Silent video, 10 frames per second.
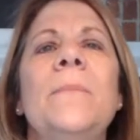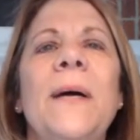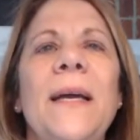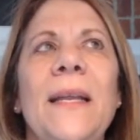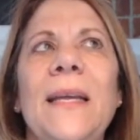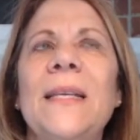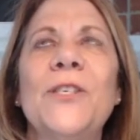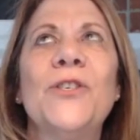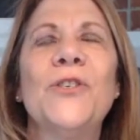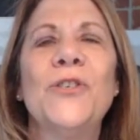But it
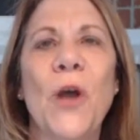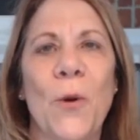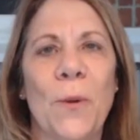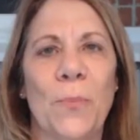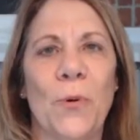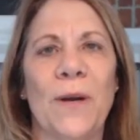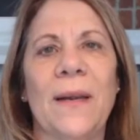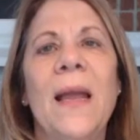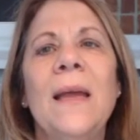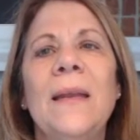is so
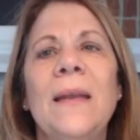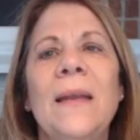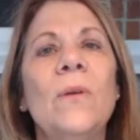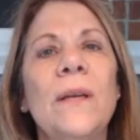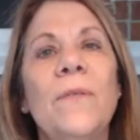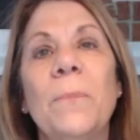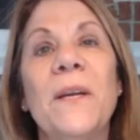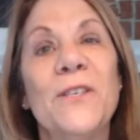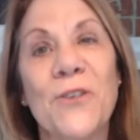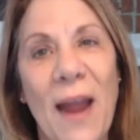important, not only
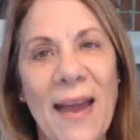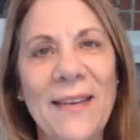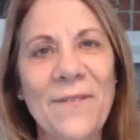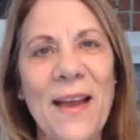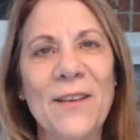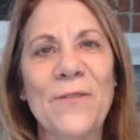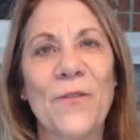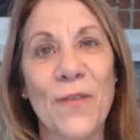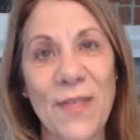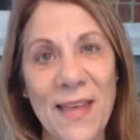because you're adding value
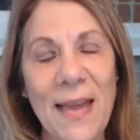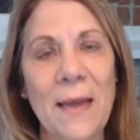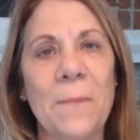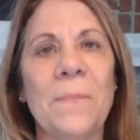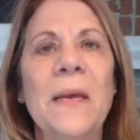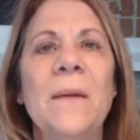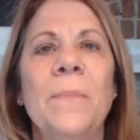for them,